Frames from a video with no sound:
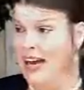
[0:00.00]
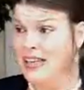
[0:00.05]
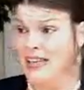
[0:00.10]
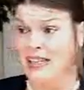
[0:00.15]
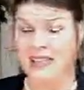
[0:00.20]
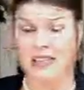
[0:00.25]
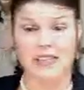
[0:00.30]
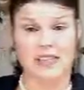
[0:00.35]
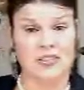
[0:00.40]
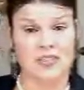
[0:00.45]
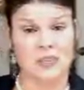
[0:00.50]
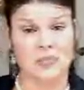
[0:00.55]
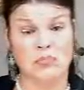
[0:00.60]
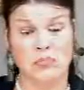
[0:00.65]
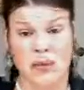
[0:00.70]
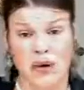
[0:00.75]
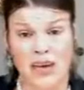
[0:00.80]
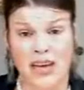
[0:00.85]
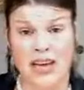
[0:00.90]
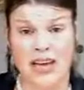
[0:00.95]
I did nothing
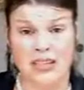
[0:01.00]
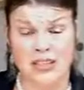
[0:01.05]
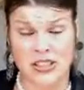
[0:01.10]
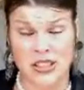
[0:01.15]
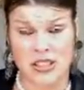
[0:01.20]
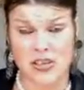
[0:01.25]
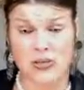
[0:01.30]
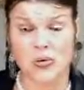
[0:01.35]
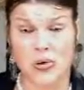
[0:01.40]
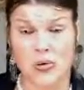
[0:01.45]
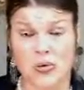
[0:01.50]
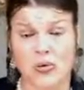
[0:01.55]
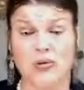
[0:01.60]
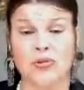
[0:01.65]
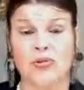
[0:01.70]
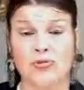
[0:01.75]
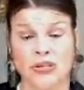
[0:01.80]
but a teetotal